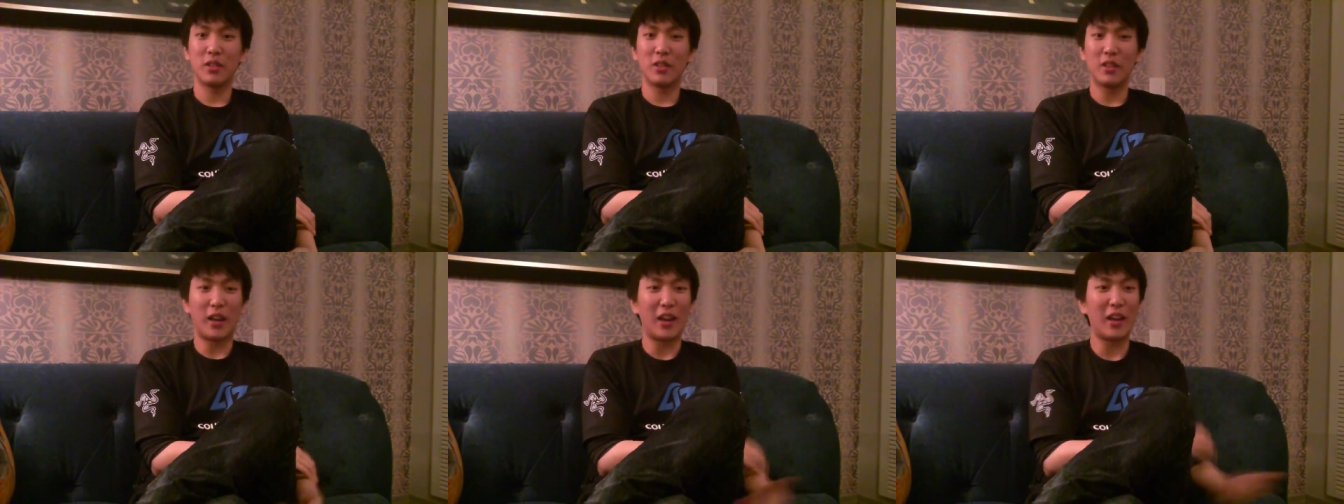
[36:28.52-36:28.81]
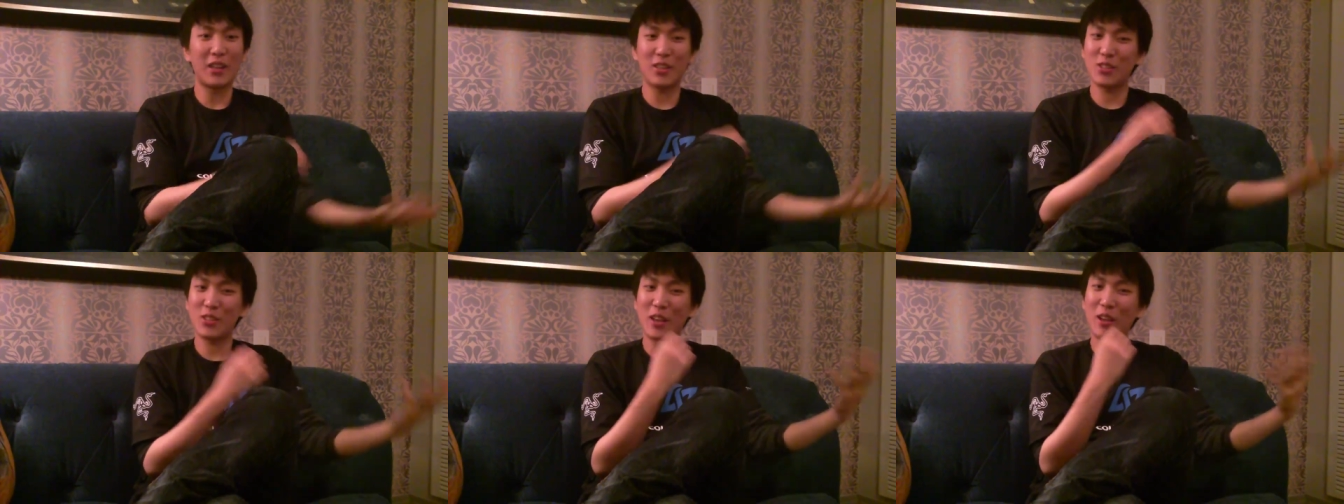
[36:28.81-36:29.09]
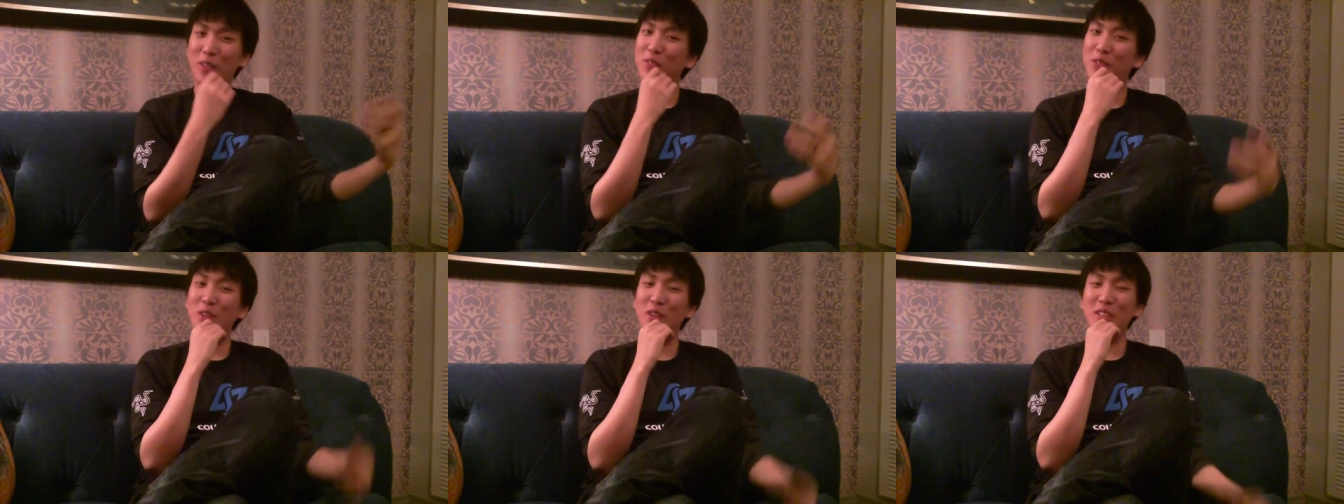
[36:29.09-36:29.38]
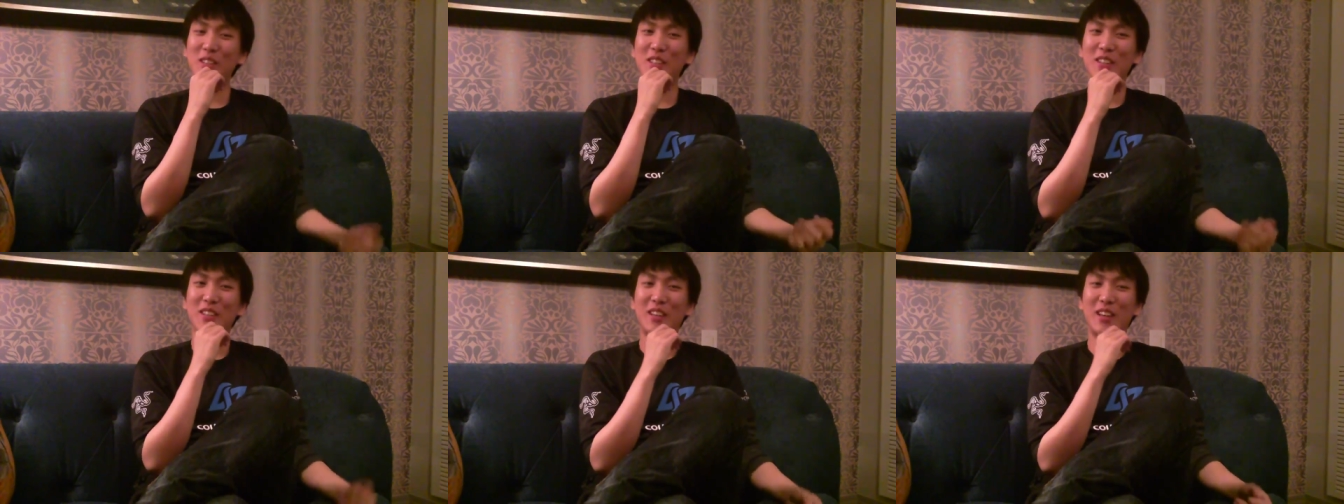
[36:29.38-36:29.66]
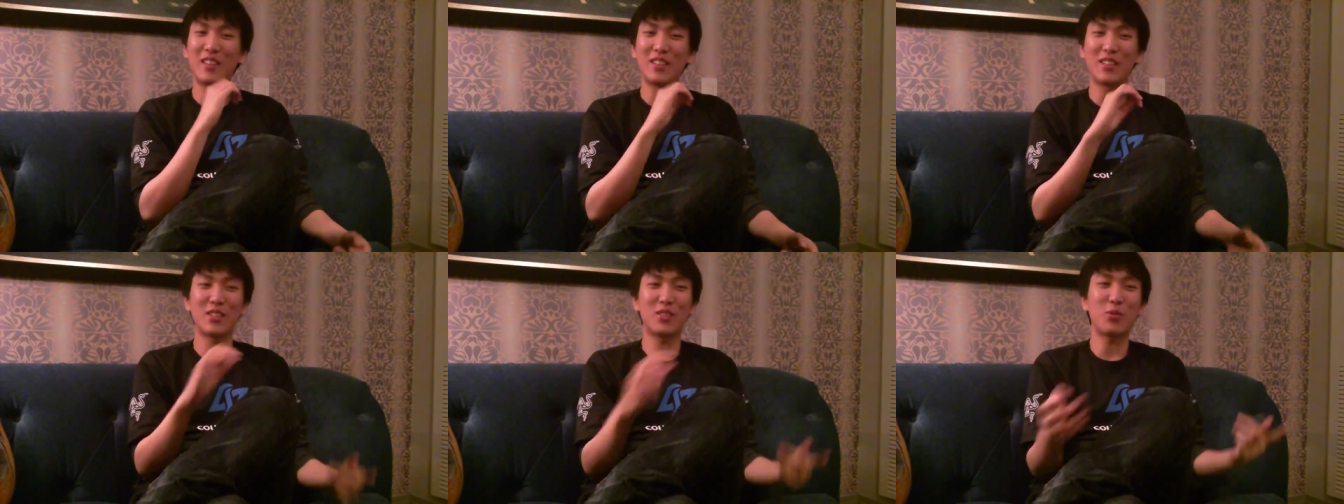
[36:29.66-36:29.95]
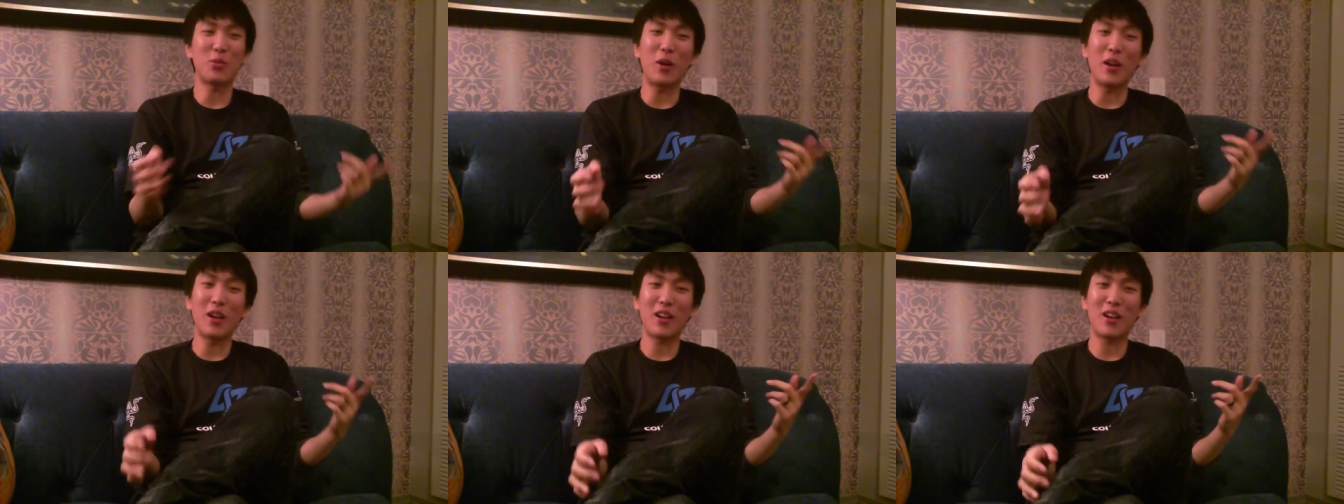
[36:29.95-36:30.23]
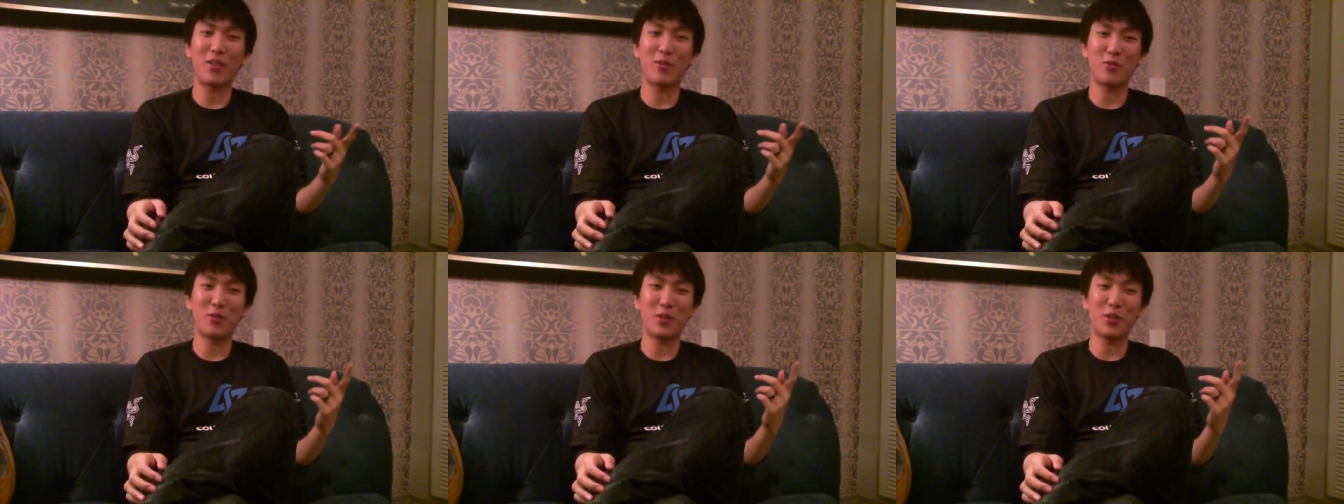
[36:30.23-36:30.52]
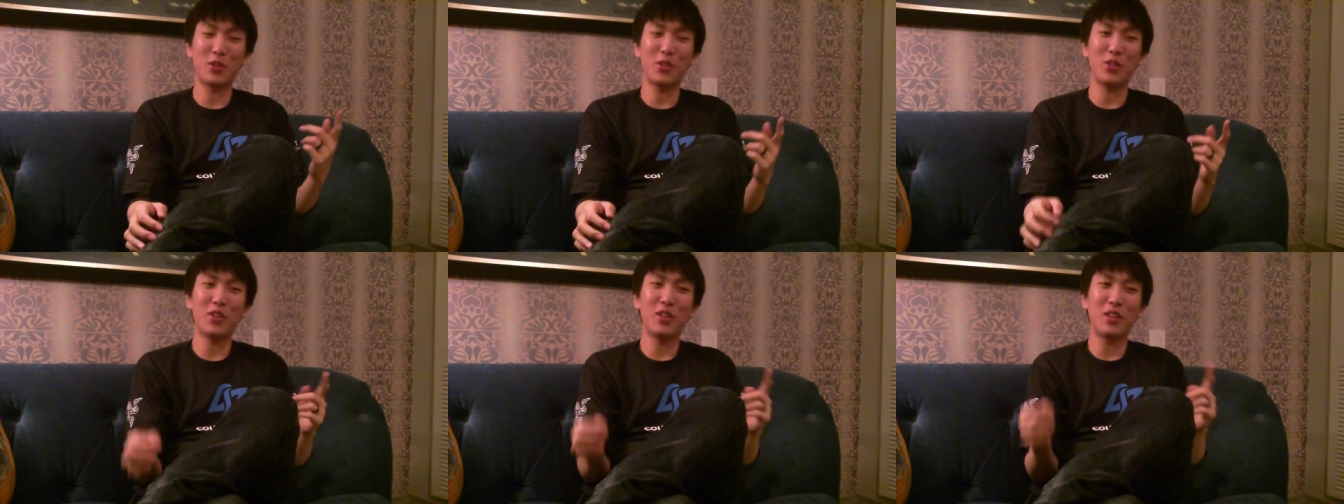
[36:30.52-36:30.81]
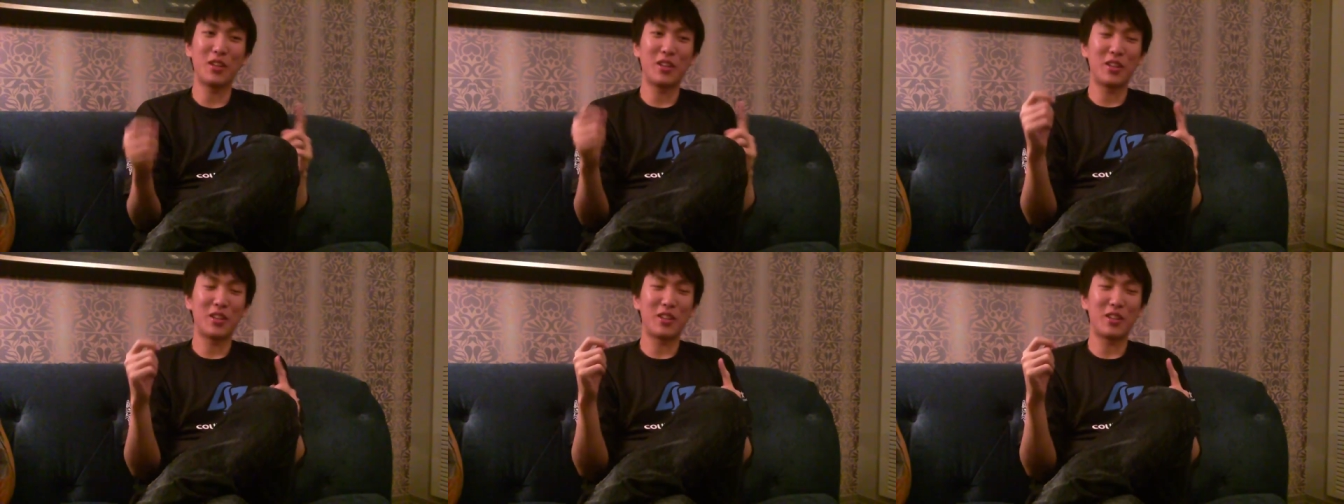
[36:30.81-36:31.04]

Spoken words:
I actually have no idea, and that's why I feel